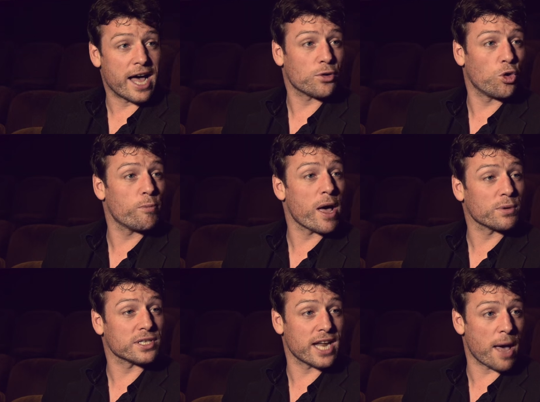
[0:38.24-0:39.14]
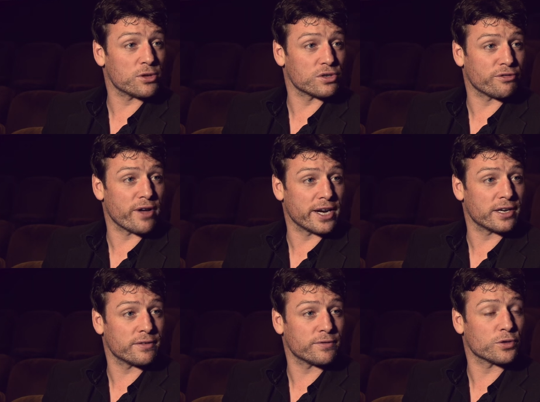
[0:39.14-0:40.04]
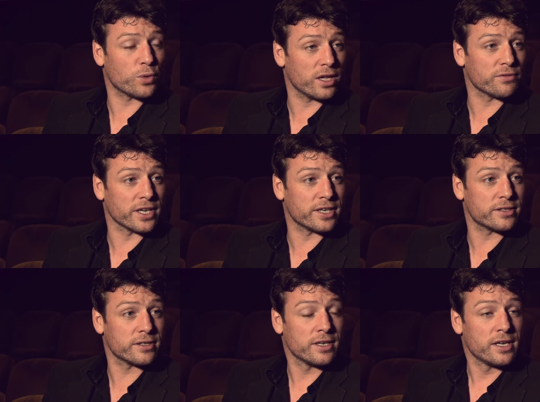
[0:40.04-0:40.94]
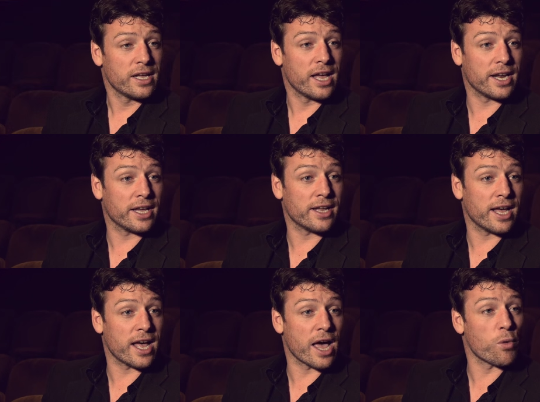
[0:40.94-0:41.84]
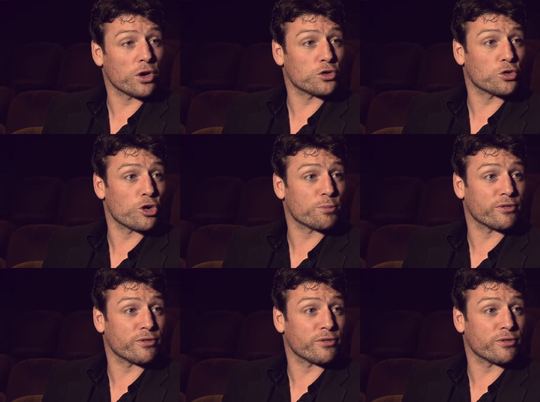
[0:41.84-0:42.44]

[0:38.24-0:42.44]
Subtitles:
At home, I was an amateur fighter for 12 years, and then I wanted to turn